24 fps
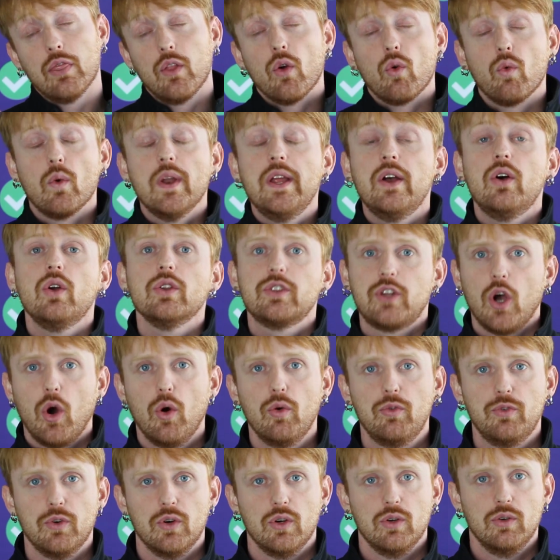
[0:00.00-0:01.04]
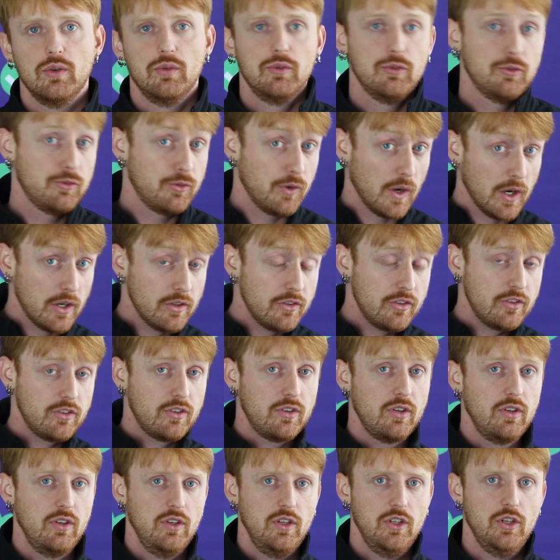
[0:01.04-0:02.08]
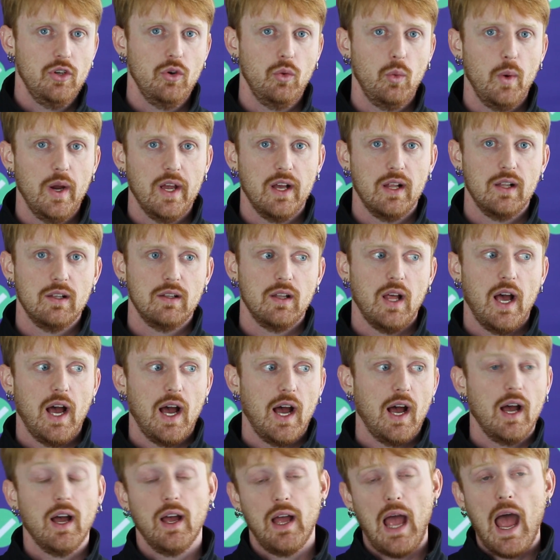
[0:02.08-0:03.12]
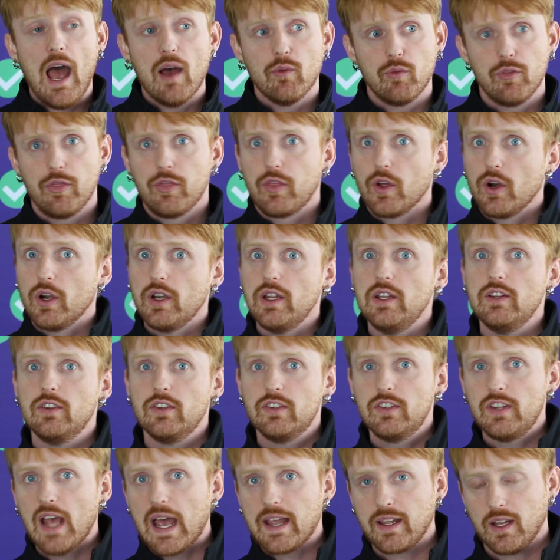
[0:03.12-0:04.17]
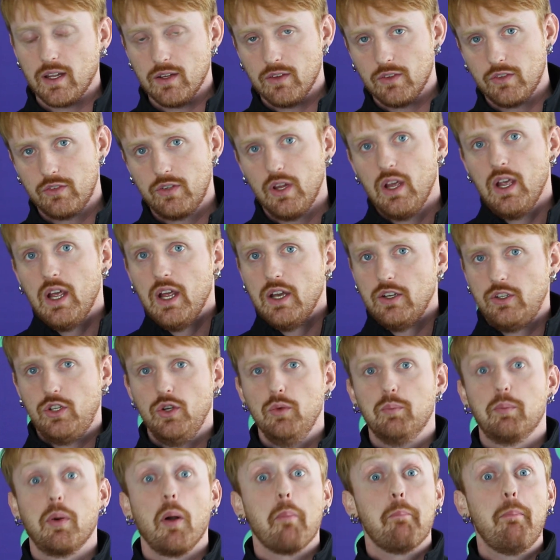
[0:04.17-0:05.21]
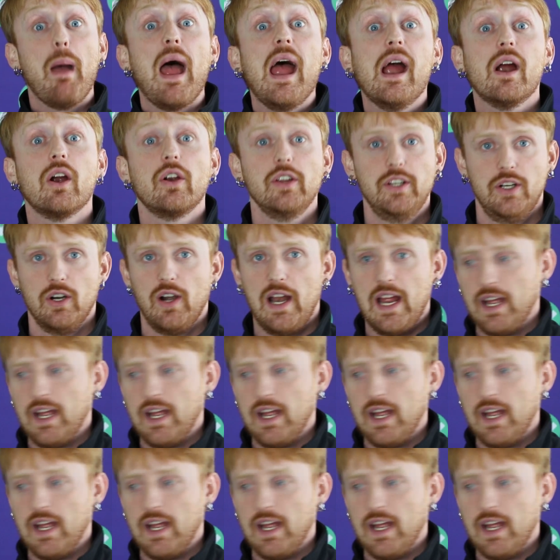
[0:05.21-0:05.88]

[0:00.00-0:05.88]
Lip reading: real TOEFL, first, you will have 30 seconds to prepare your